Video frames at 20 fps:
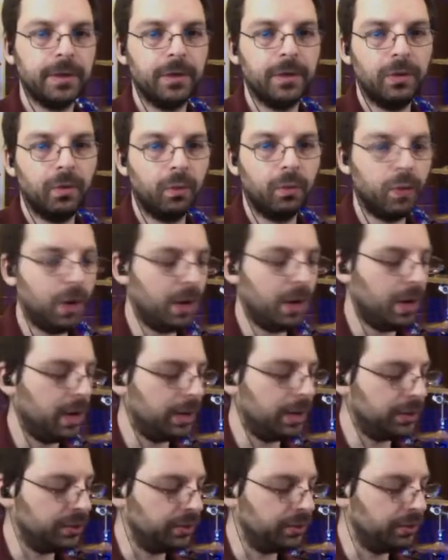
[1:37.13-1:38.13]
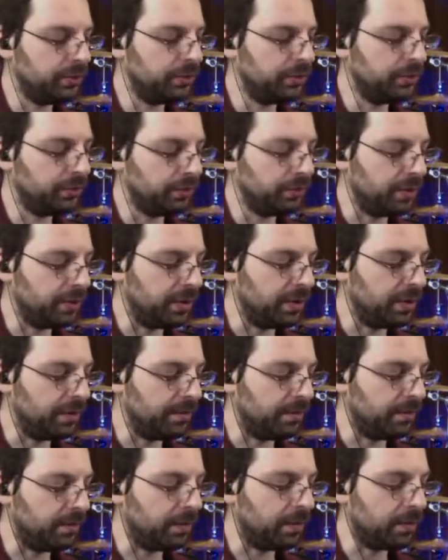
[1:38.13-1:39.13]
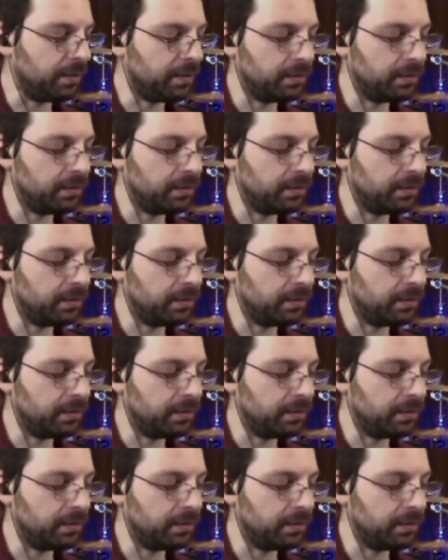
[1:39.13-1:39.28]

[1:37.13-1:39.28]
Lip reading: 1, 2, 3, 4.